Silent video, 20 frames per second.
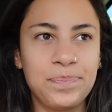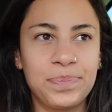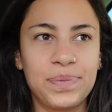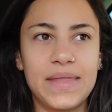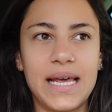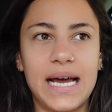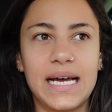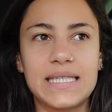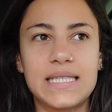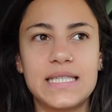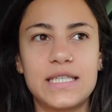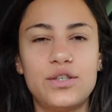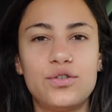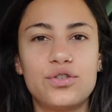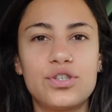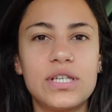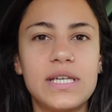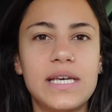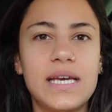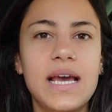That's
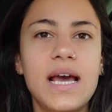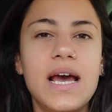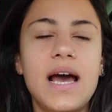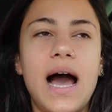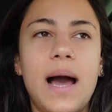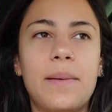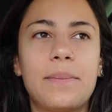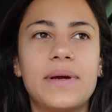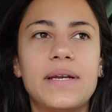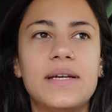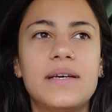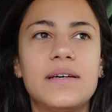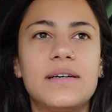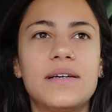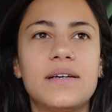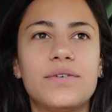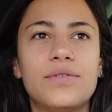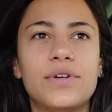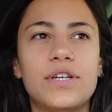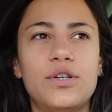usually, I'm
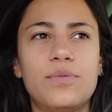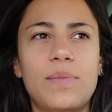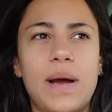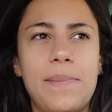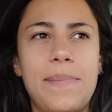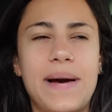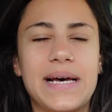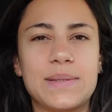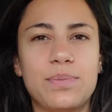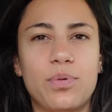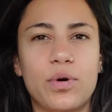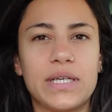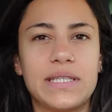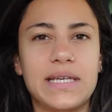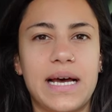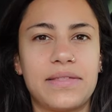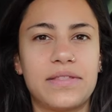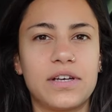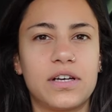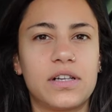gonna renew my passport
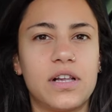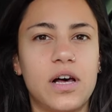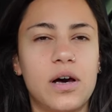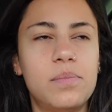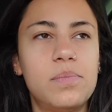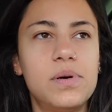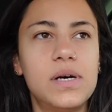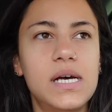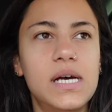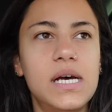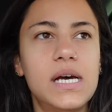at the club.